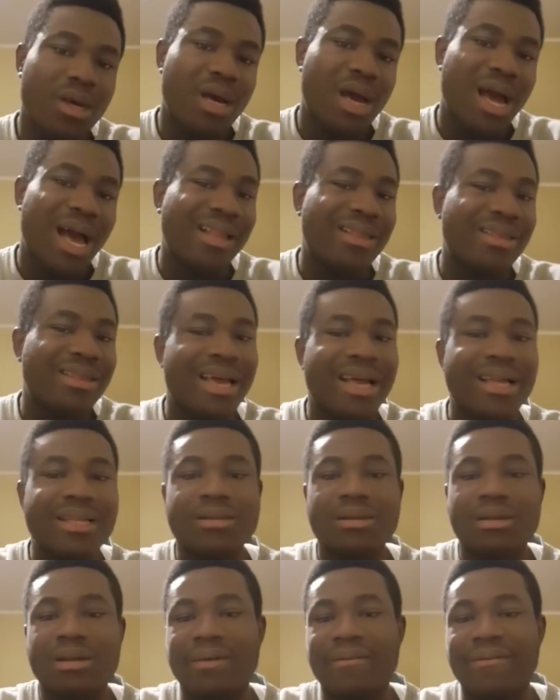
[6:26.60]
And
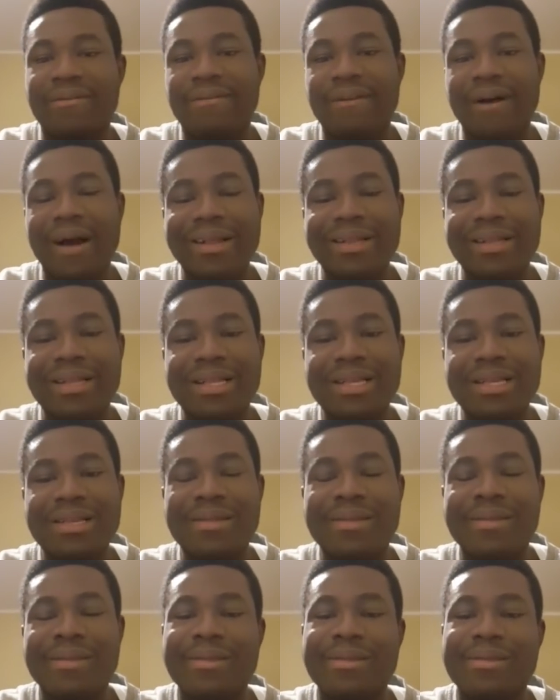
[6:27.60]
then
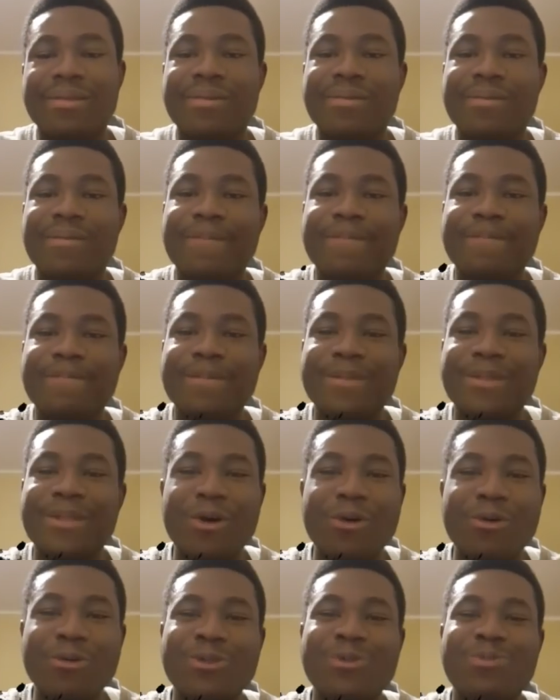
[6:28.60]
finally,
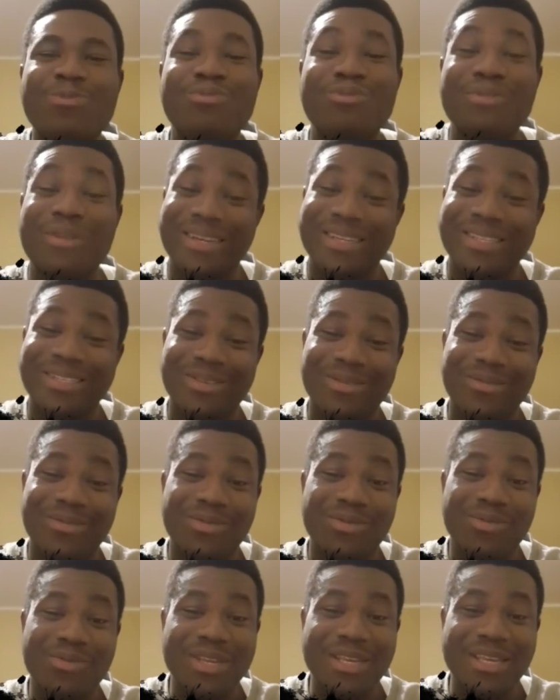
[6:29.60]
those bricks of
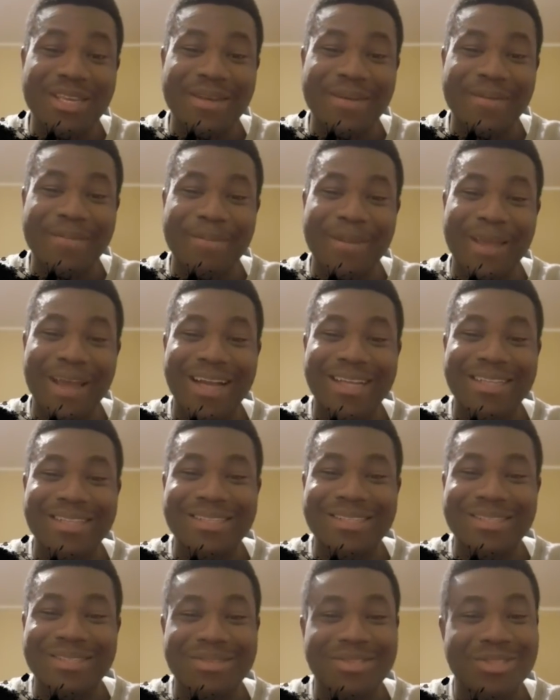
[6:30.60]
the week.
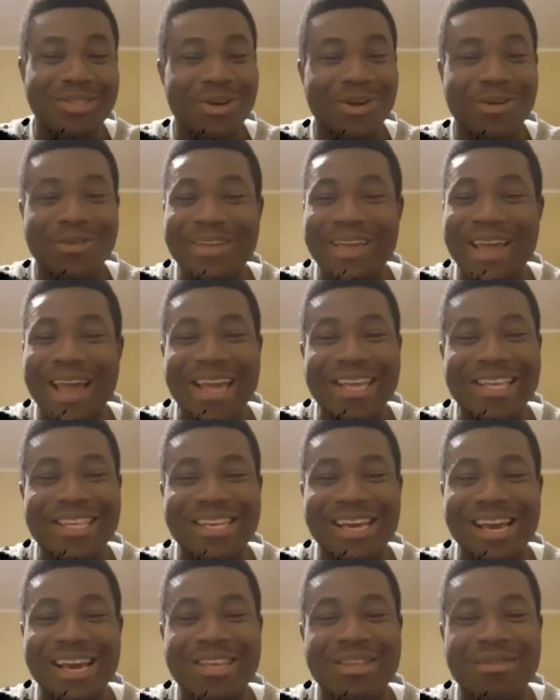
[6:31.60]
And sorry,
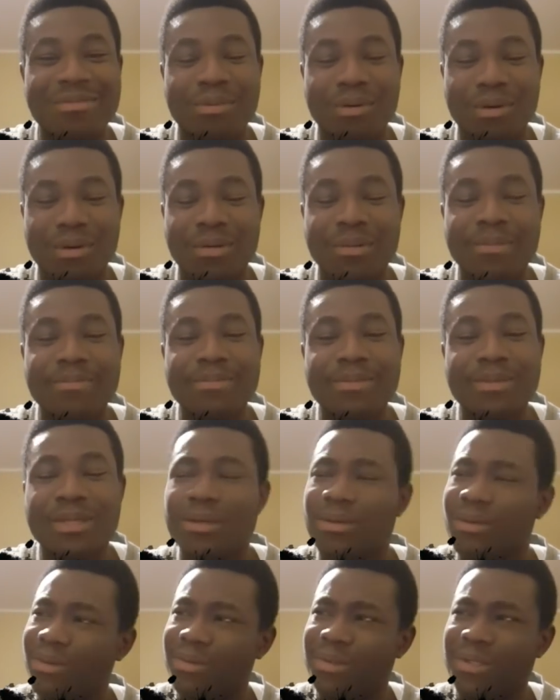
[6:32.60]
HH, but,
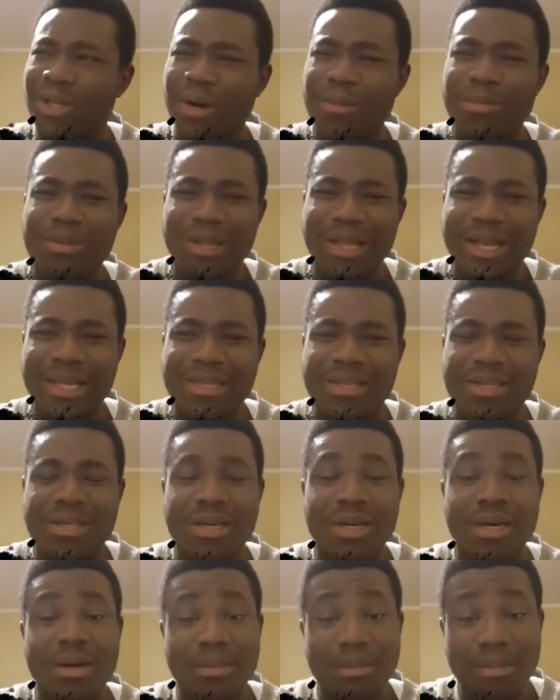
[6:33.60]
or double H,
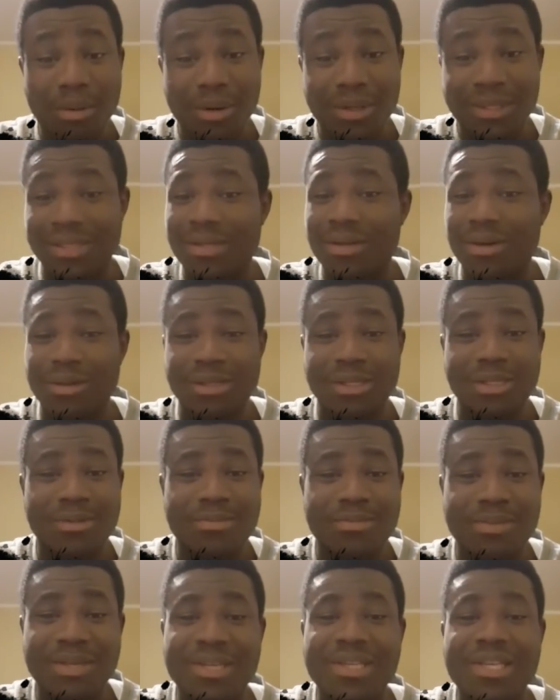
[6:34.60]
boys, got to
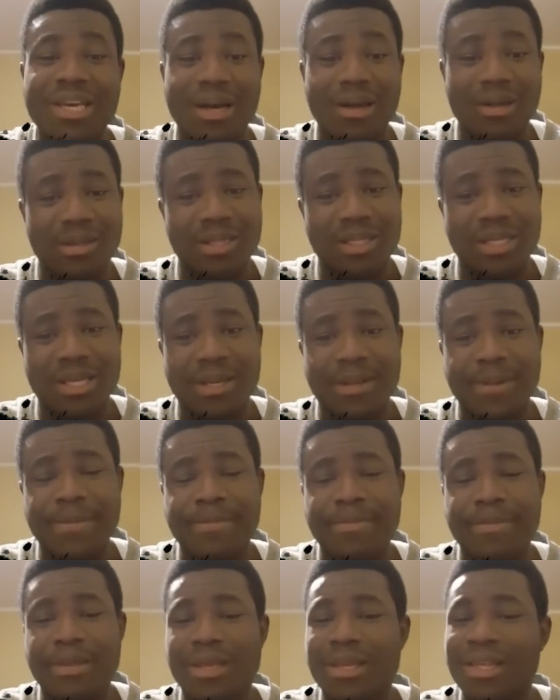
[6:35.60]
be Chelsea.
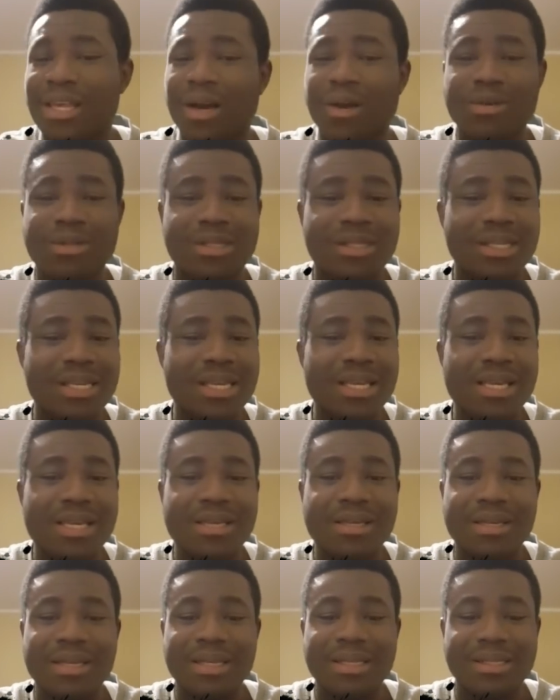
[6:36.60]

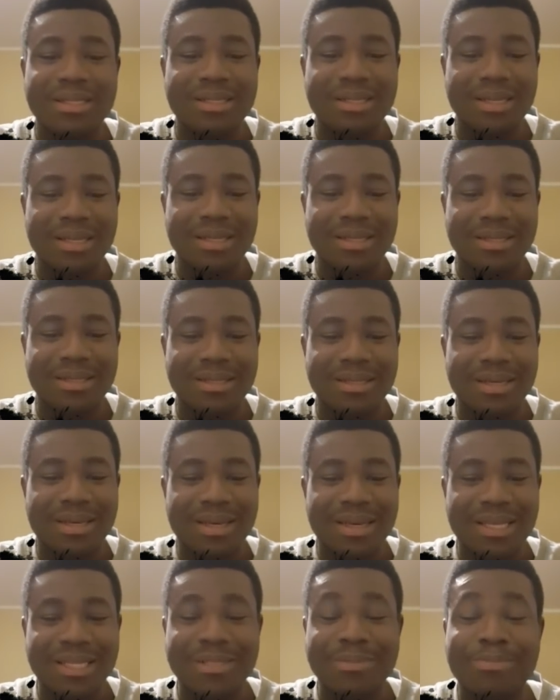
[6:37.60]
Chelsea,
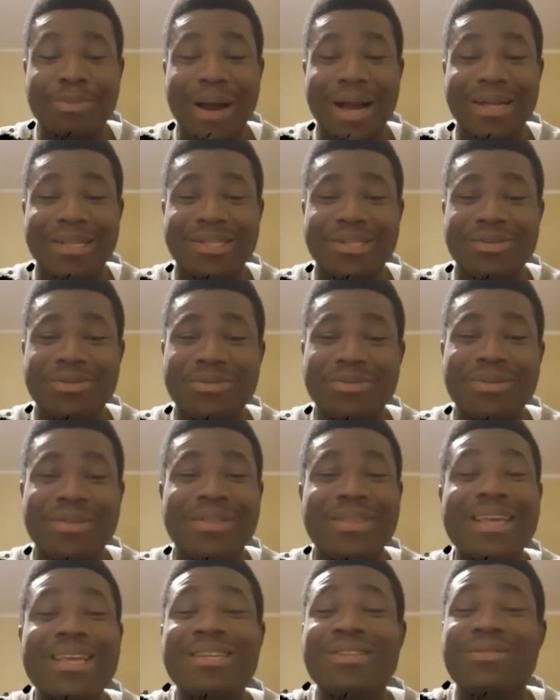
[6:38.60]
it's back to
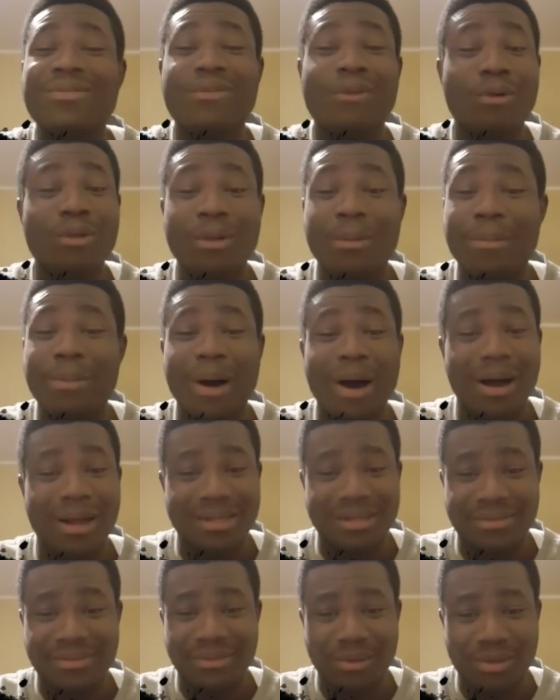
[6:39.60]
things fall
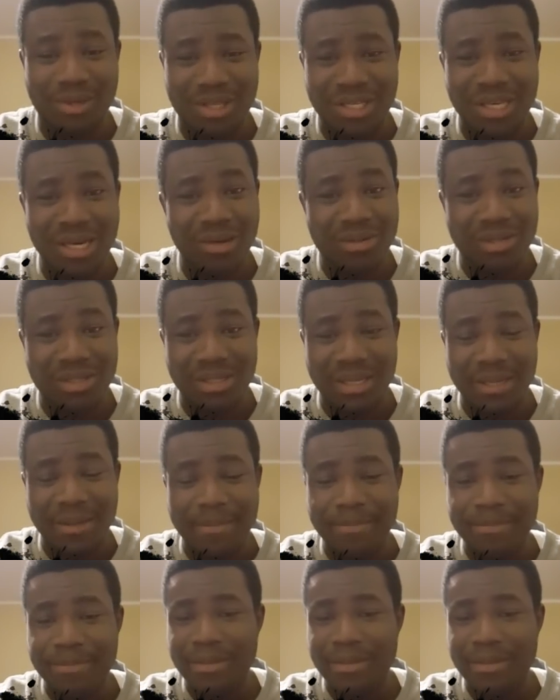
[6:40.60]
apart for Chelsea.